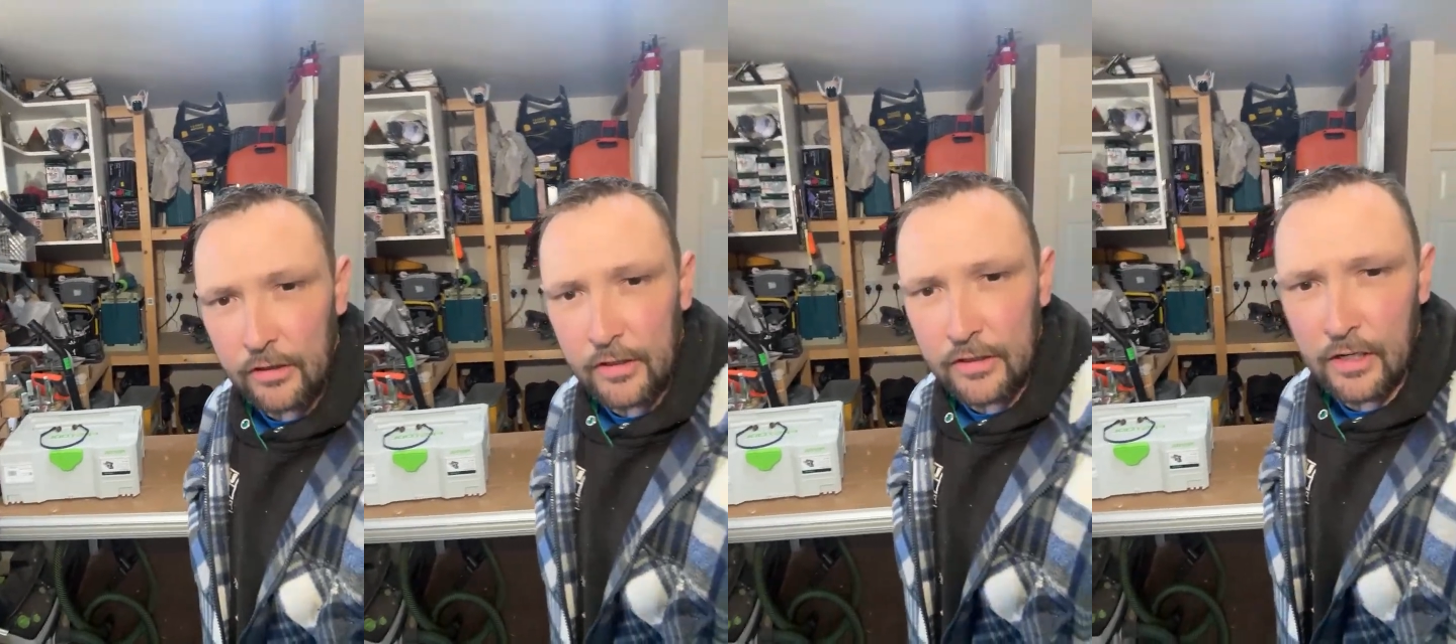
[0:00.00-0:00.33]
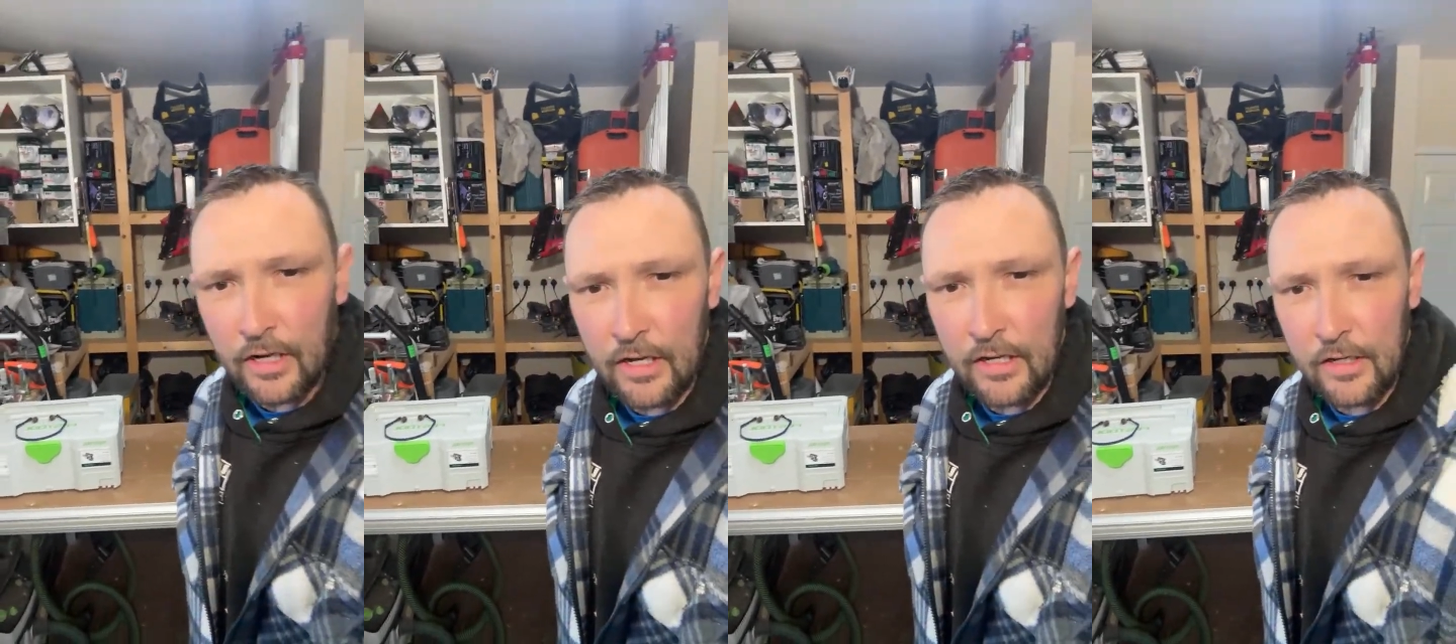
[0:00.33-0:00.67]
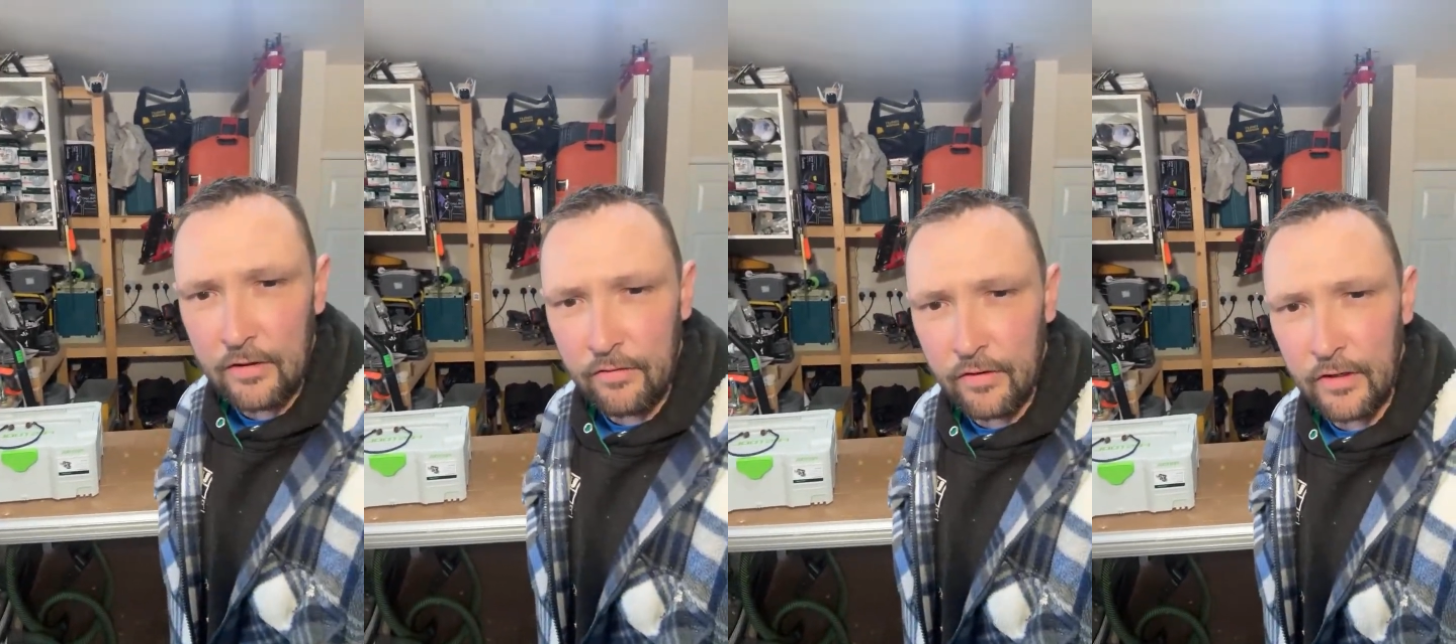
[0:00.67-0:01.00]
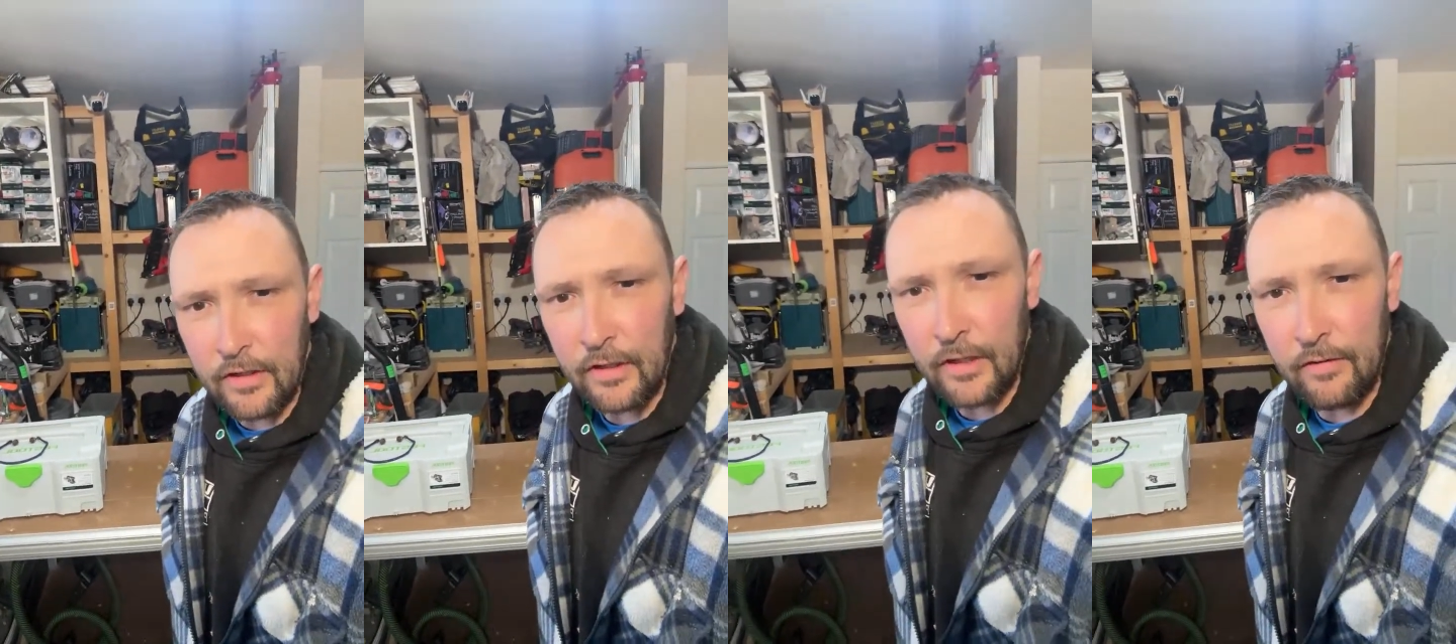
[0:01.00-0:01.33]
this live.
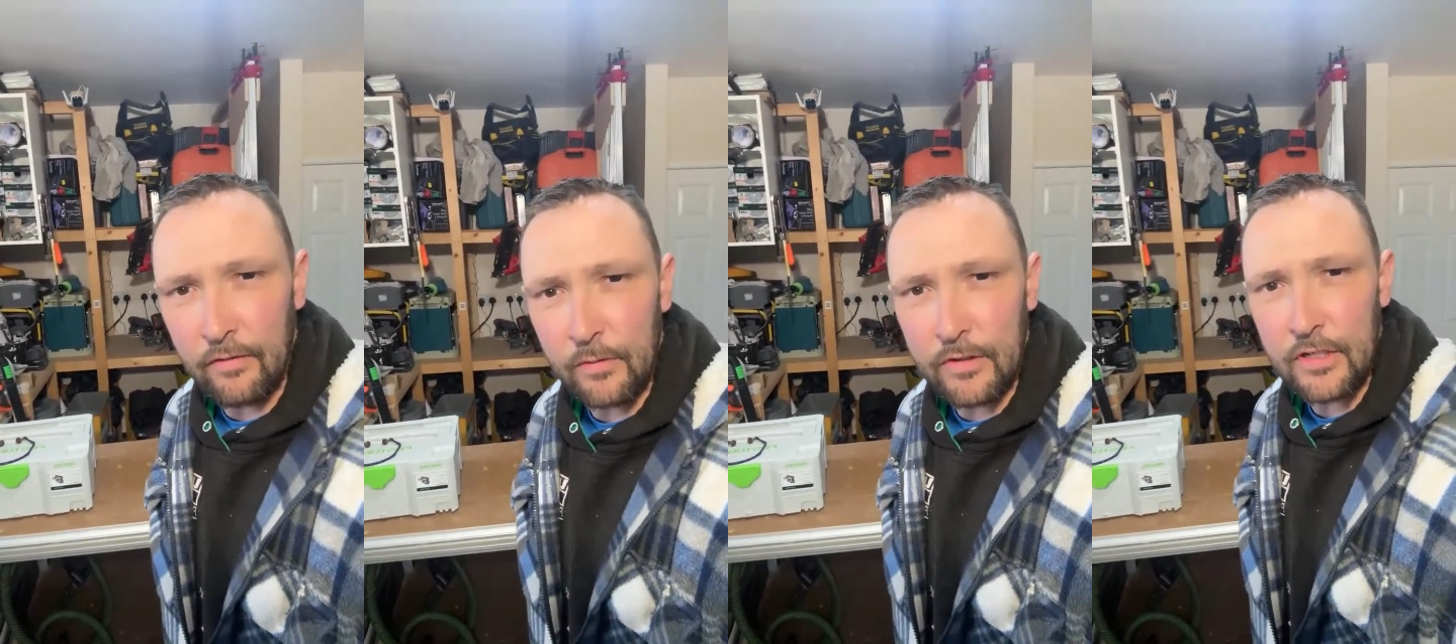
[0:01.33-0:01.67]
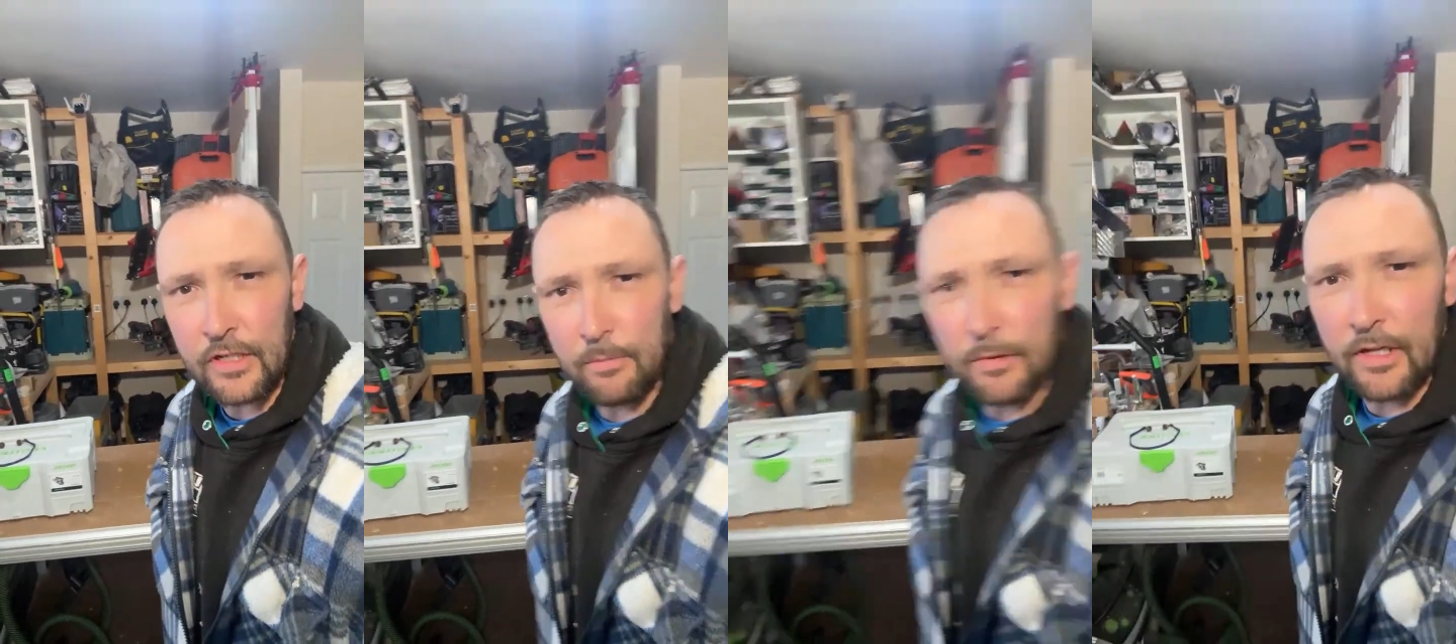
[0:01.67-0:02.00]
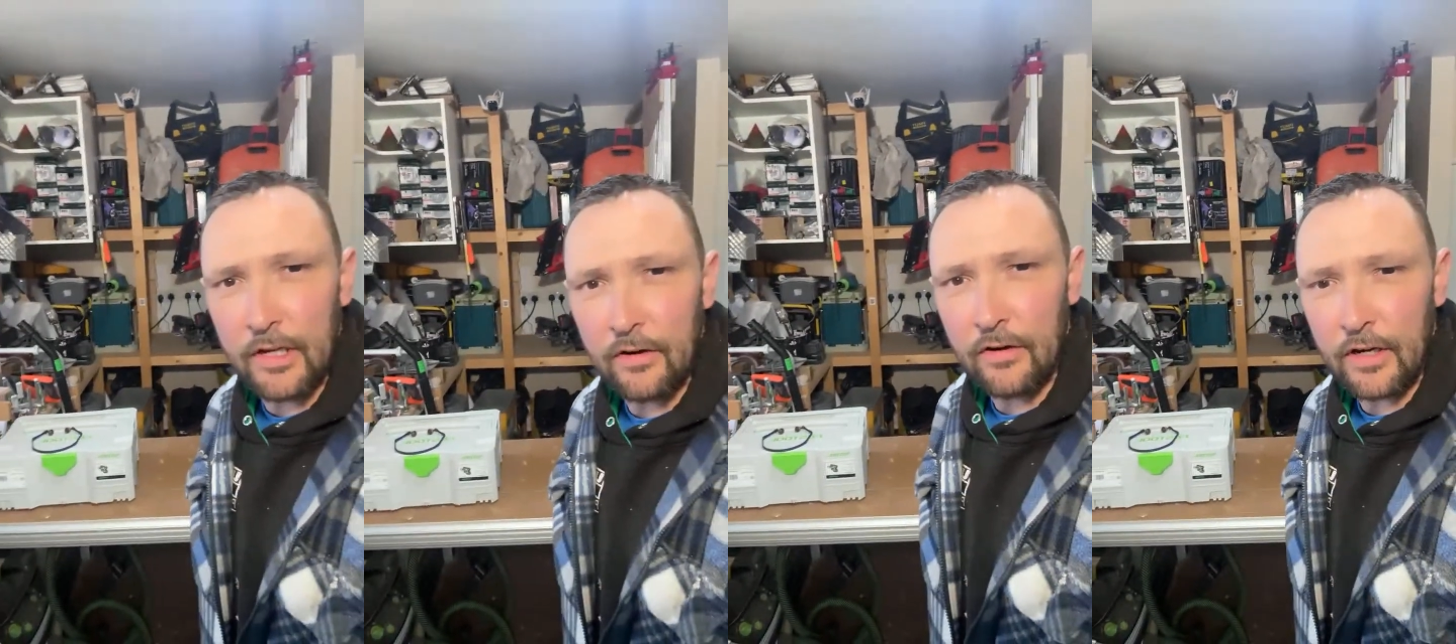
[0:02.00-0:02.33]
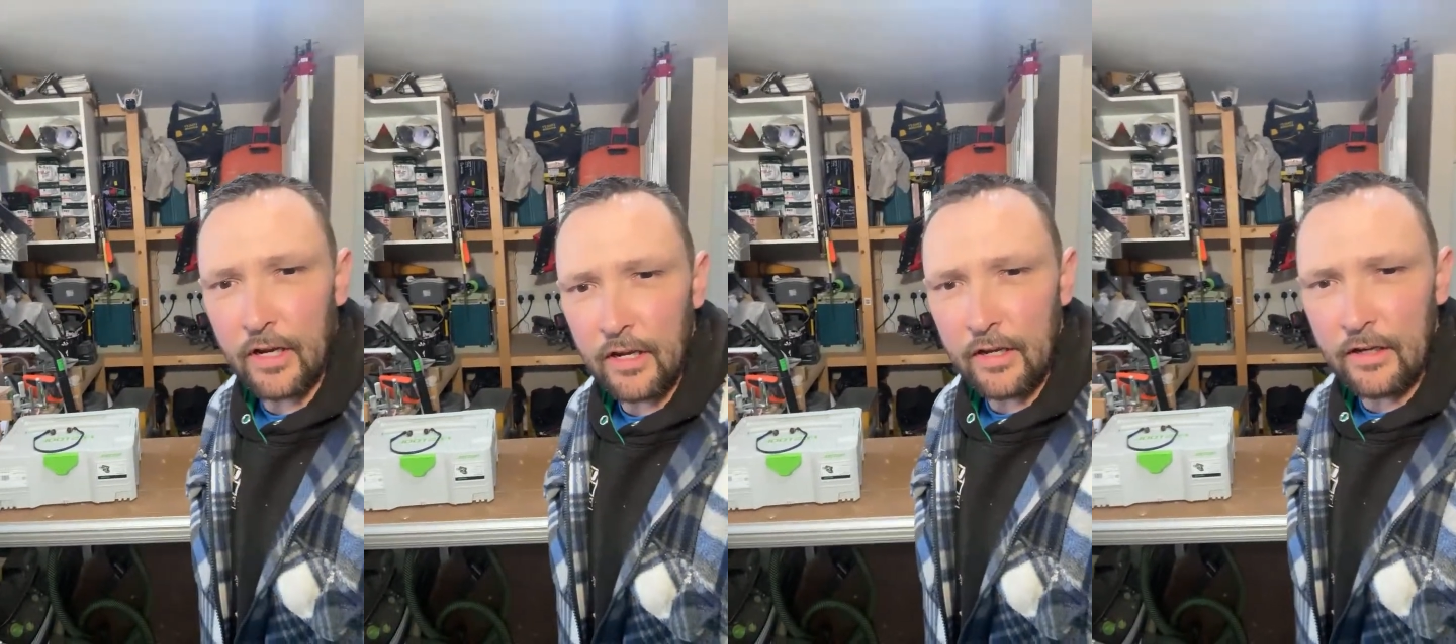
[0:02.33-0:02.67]
Can everyone see by there
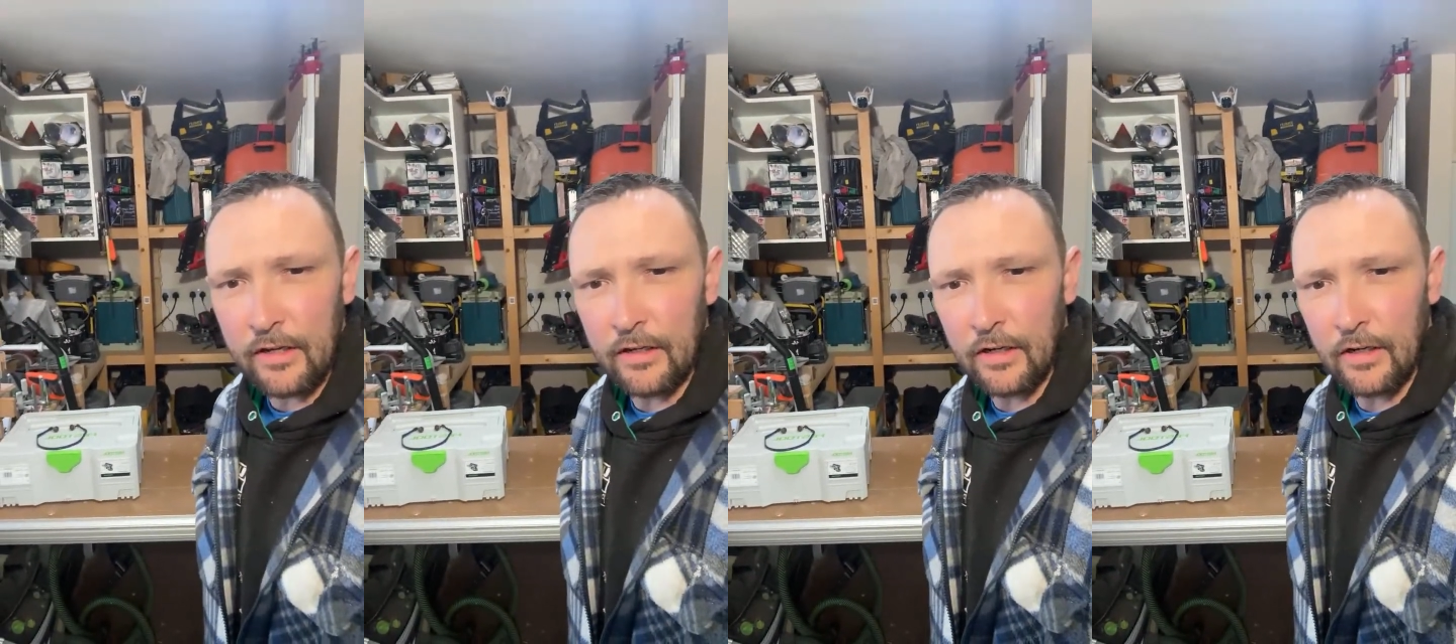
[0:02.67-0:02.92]
okay?